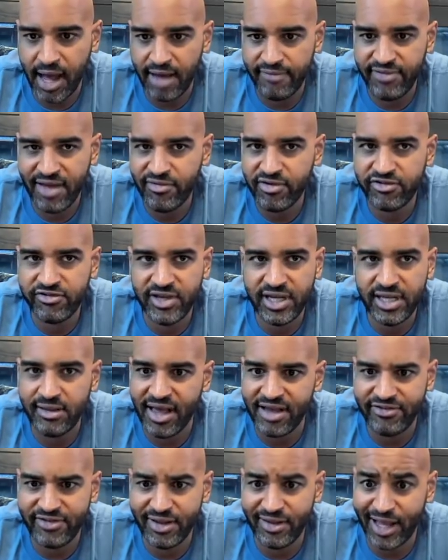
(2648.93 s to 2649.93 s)
I've never seen
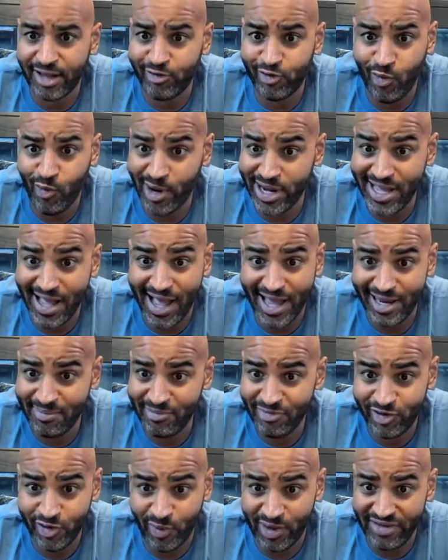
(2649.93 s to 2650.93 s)
less than like 20
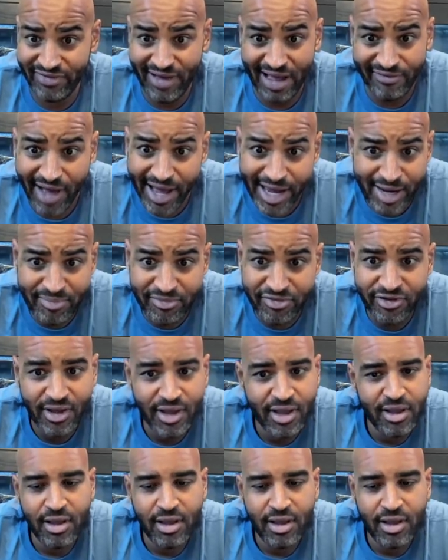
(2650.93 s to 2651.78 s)
items, 25 items.